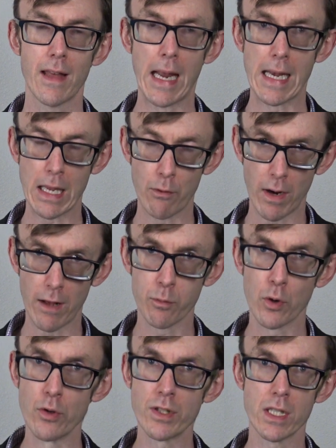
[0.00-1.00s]
and he would have
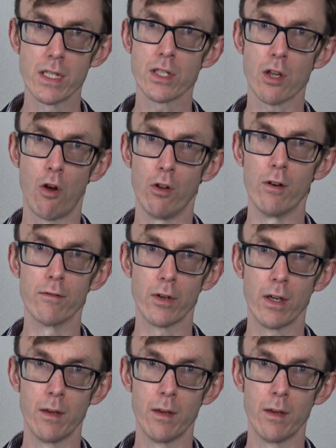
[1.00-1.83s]
bruises all over